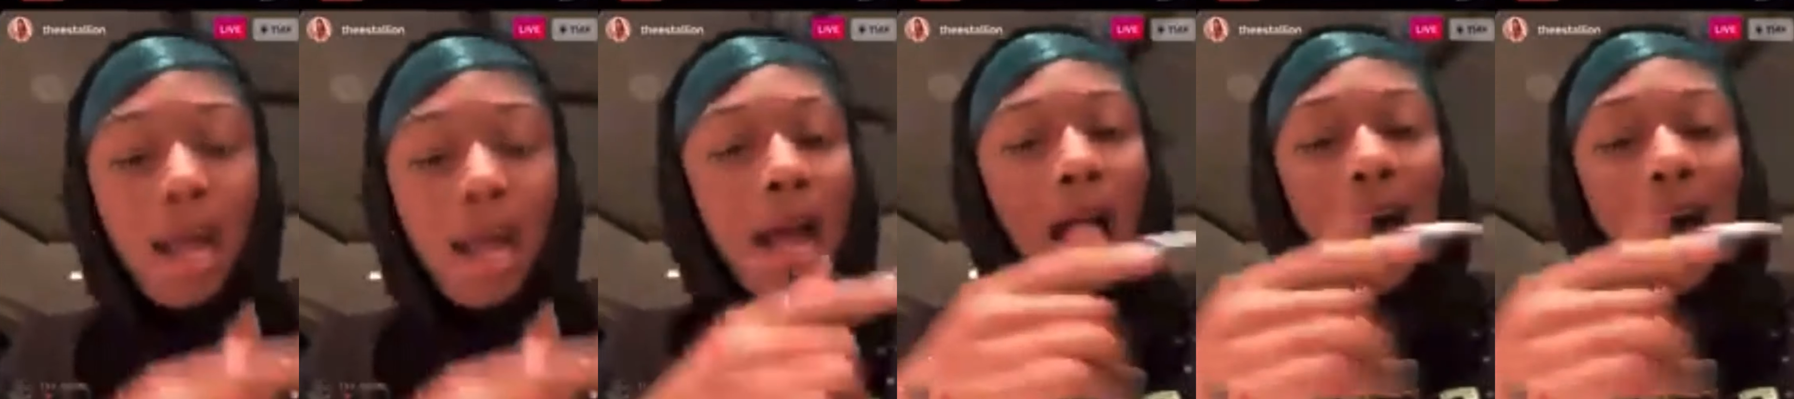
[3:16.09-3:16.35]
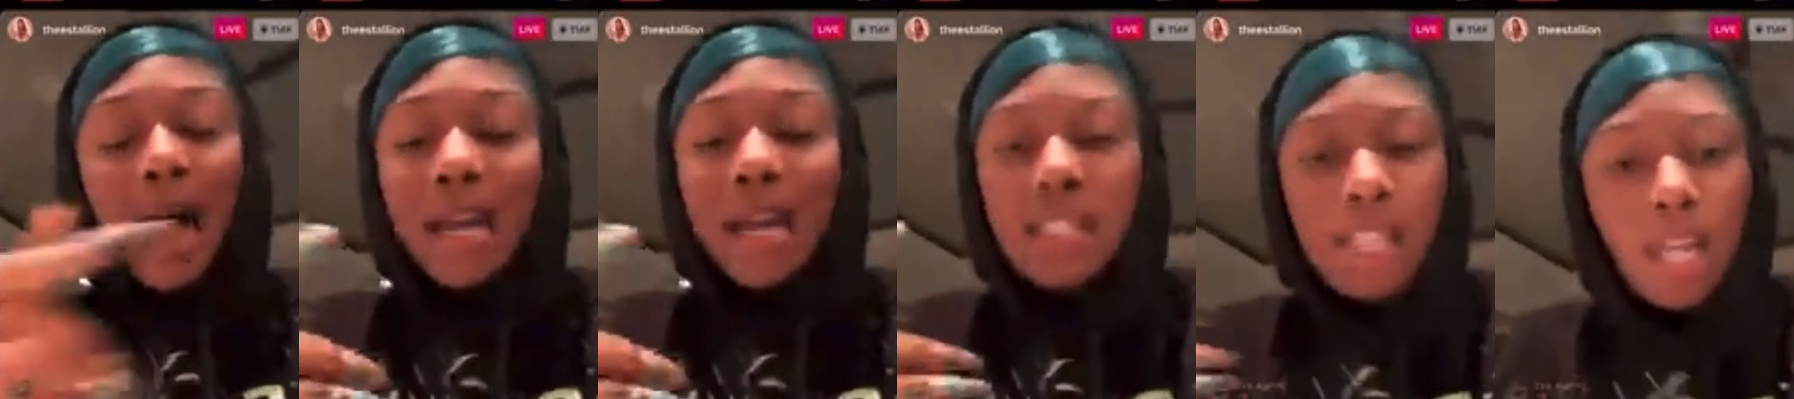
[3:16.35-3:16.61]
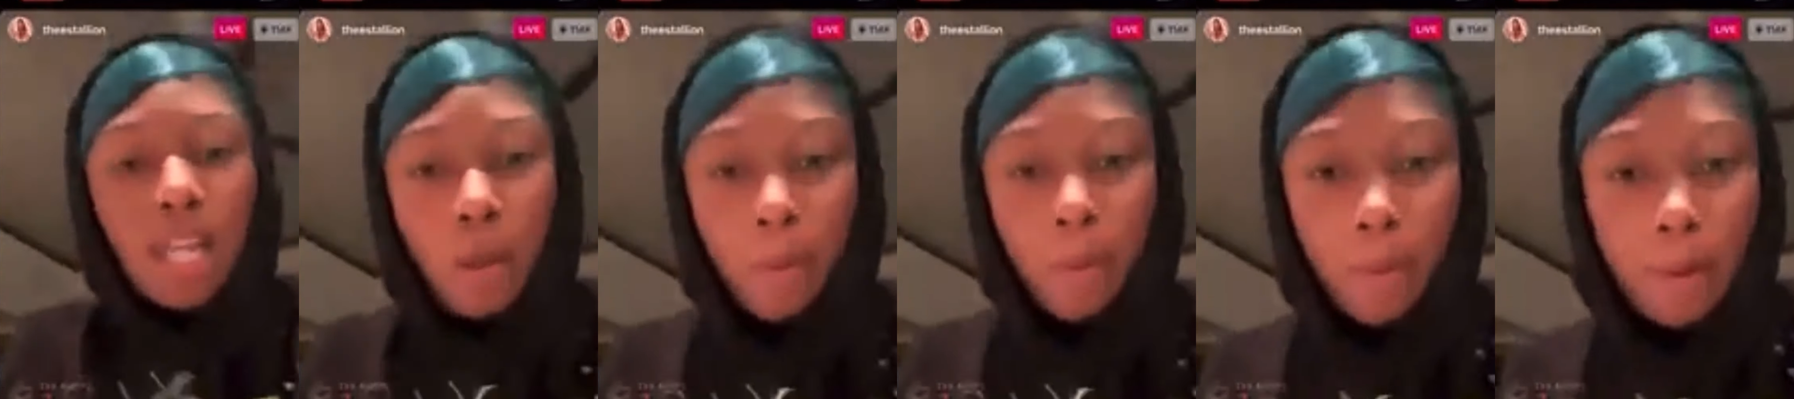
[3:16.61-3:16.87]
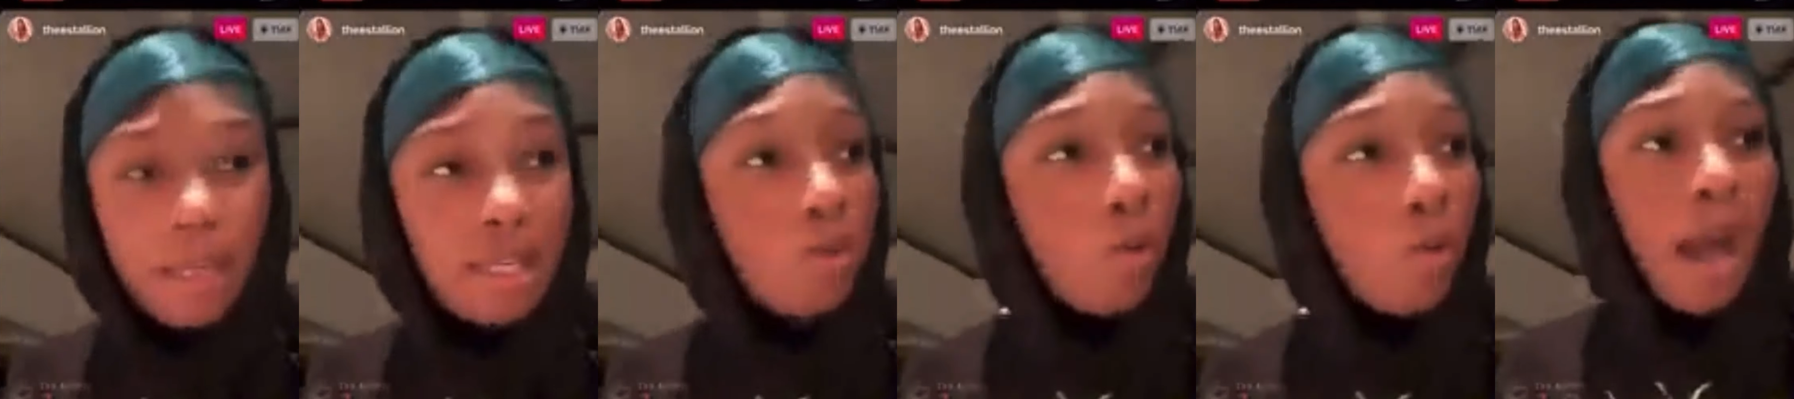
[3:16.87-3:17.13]
I ain't tell the
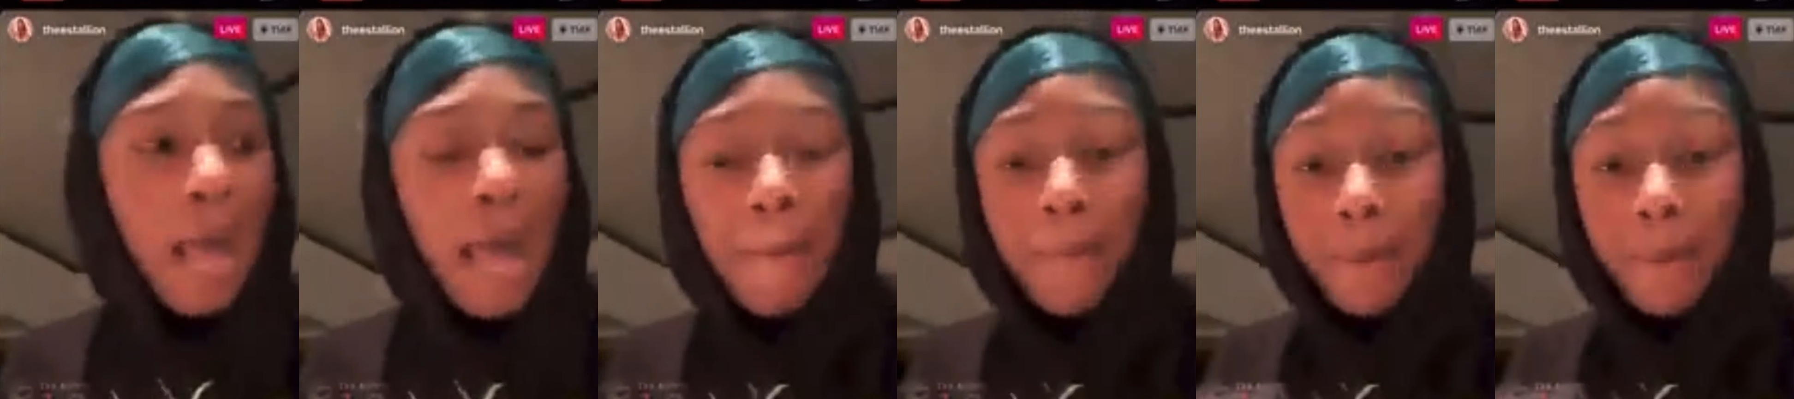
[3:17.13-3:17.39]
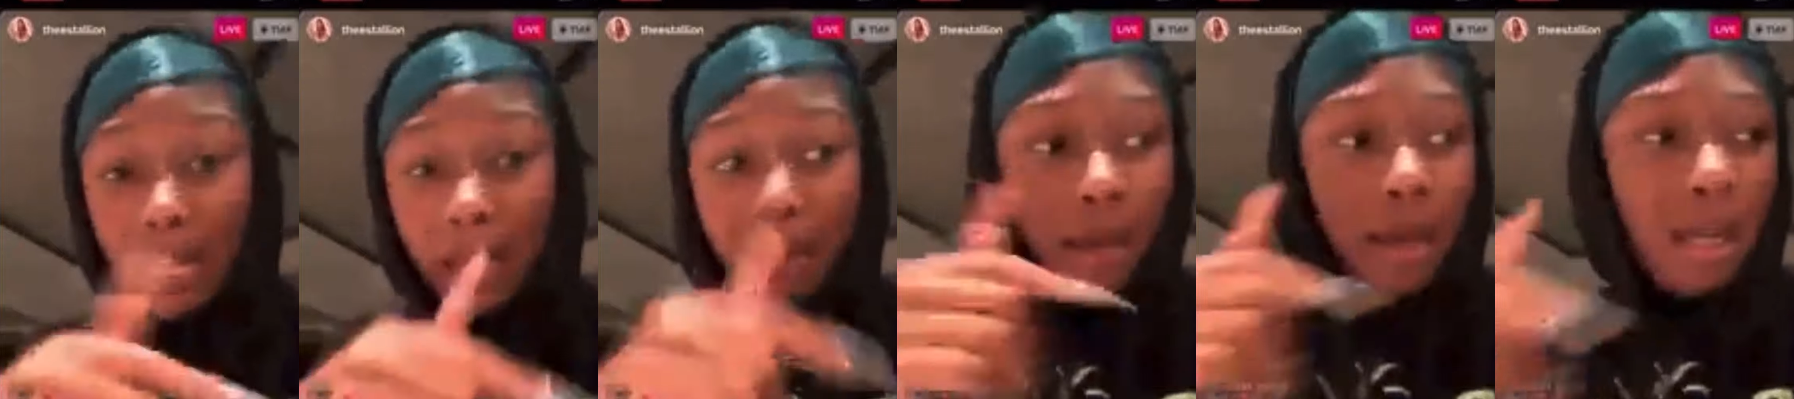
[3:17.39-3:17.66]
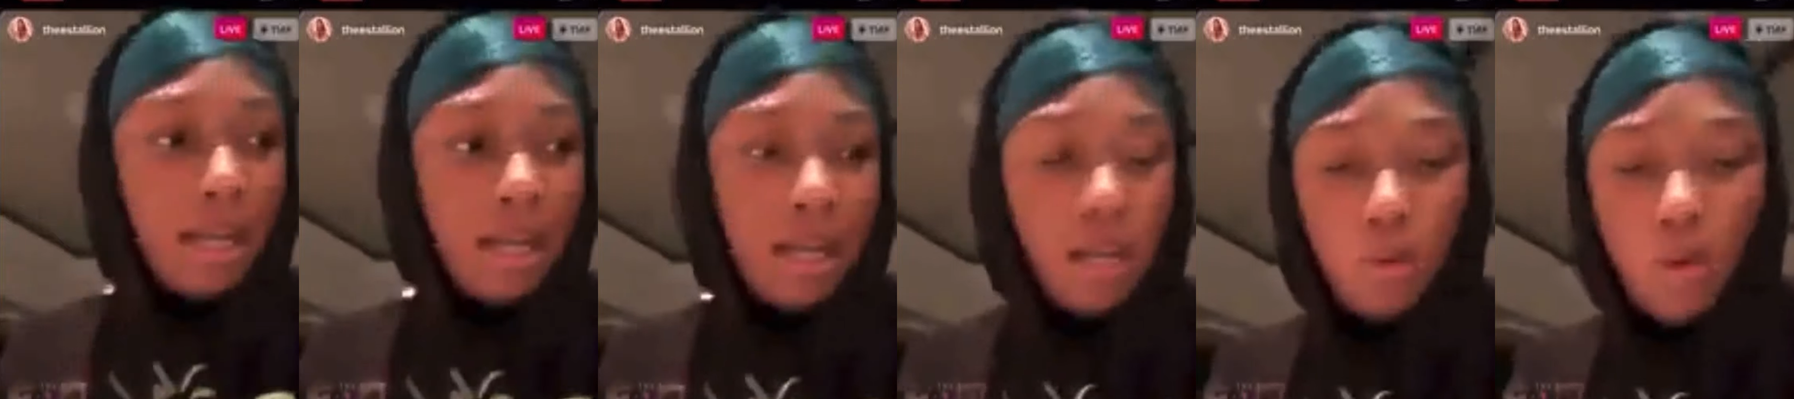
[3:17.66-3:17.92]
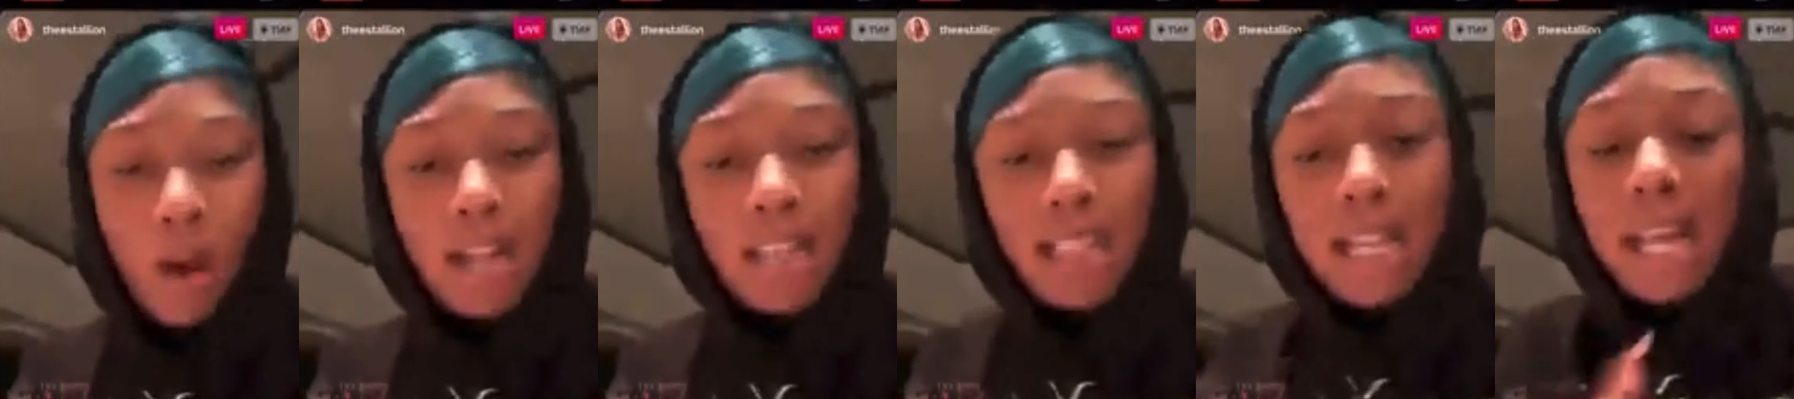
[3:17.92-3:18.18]
police what happened immediately
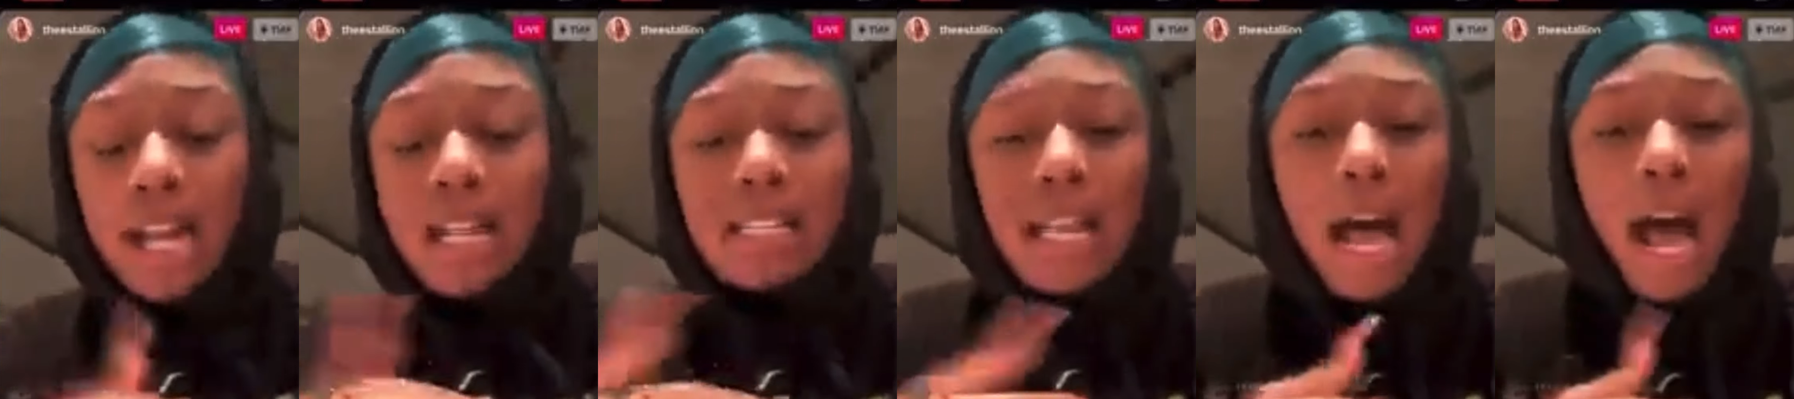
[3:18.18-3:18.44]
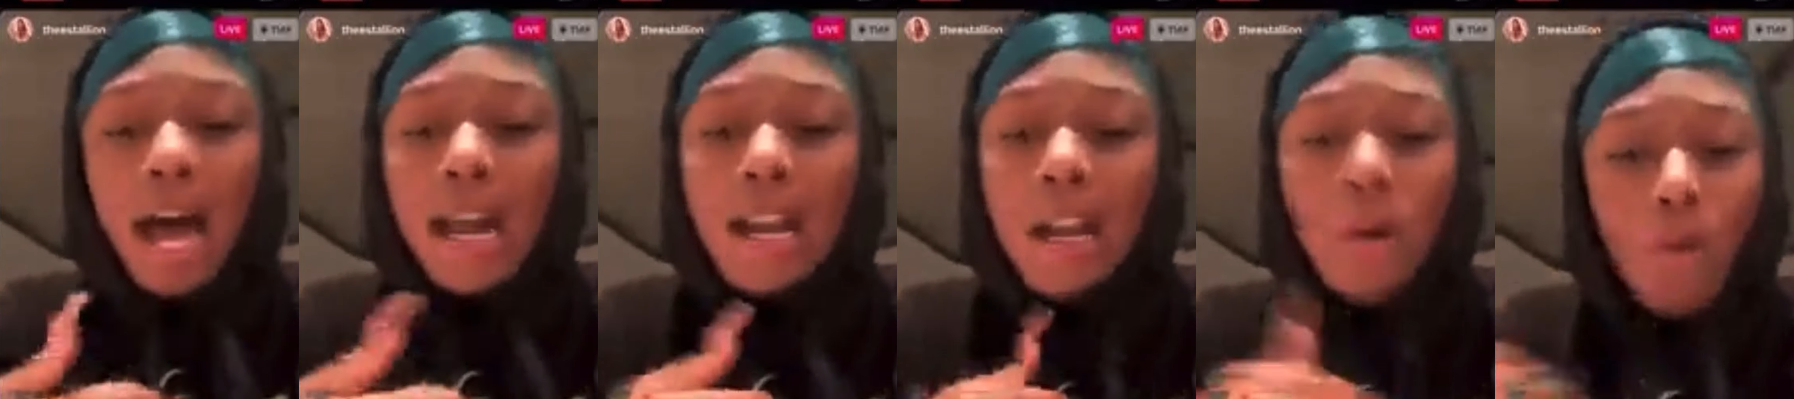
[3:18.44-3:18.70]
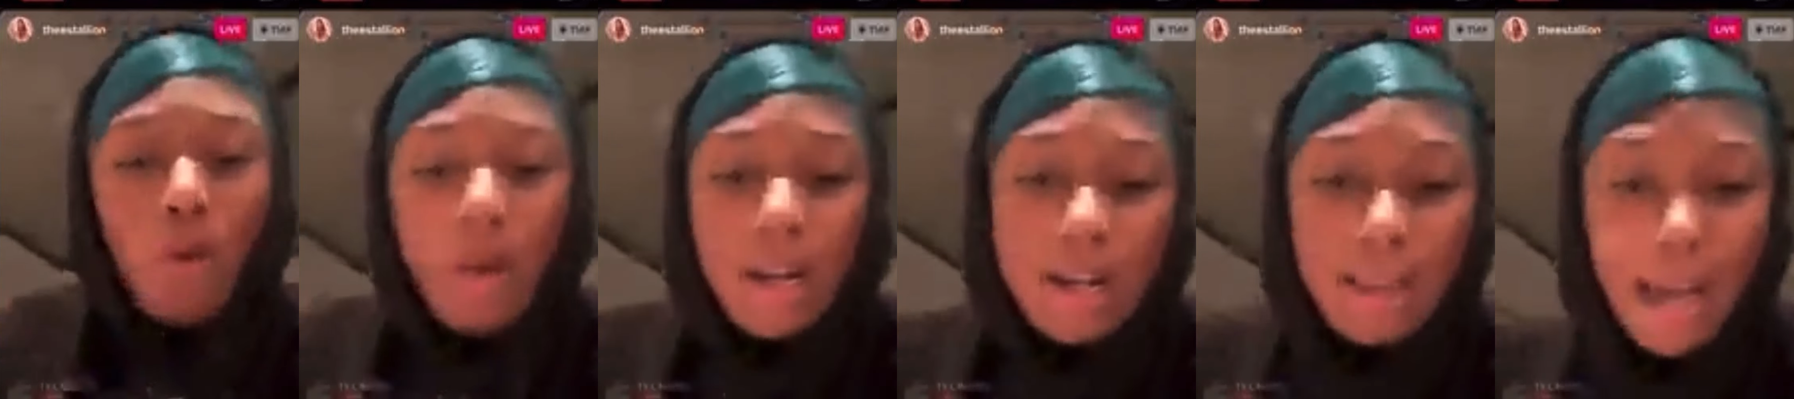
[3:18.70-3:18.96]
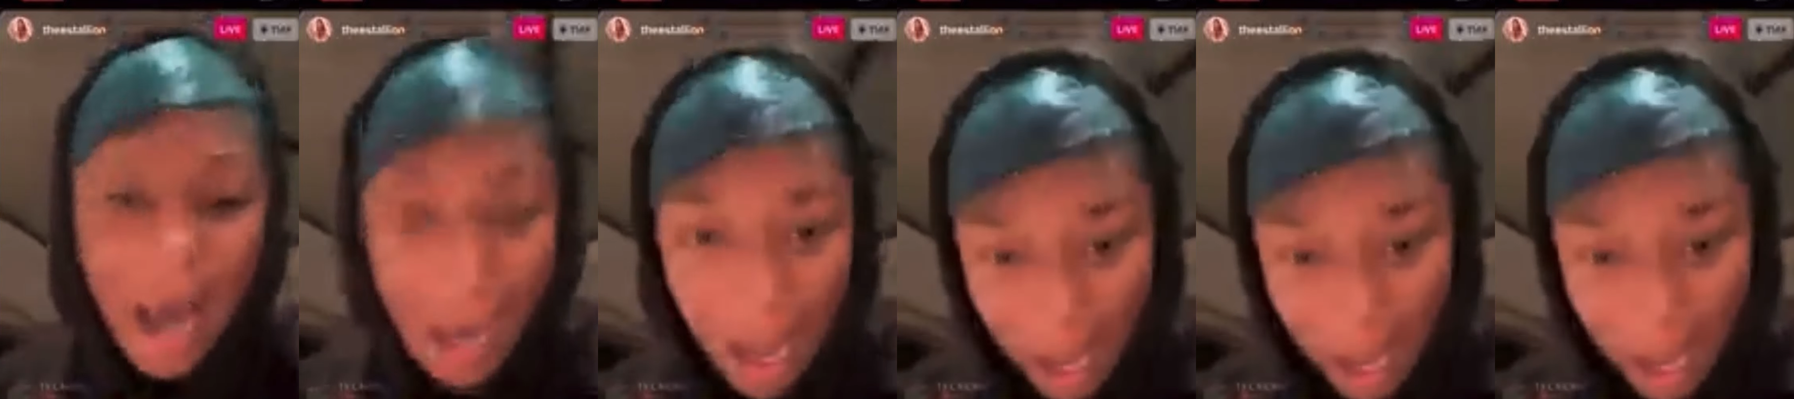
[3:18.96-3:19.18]
right then because I didn't want to die.